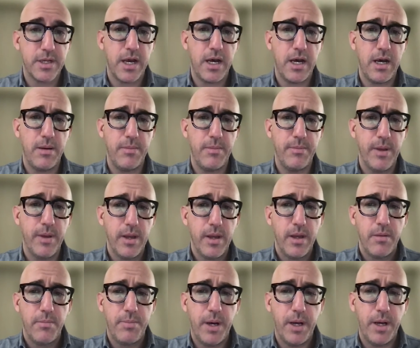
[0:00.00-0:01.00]

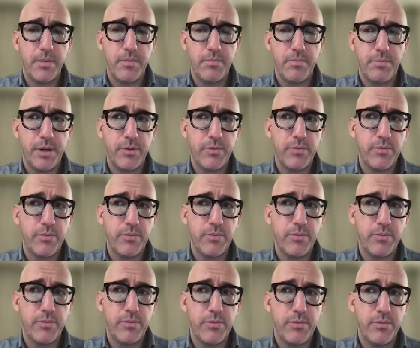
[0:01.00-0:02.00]
But
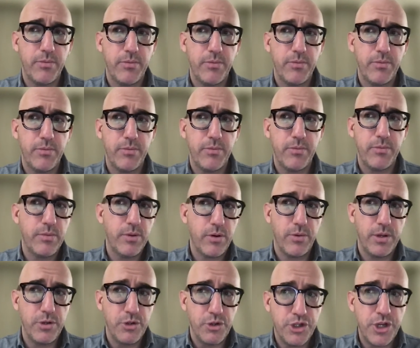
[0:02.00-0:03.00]
you know,
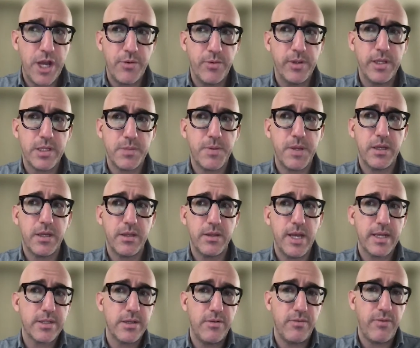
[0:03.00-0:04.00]
generally speaking, the exit
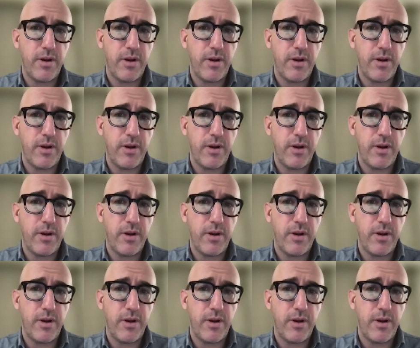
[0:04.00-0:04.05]
environment is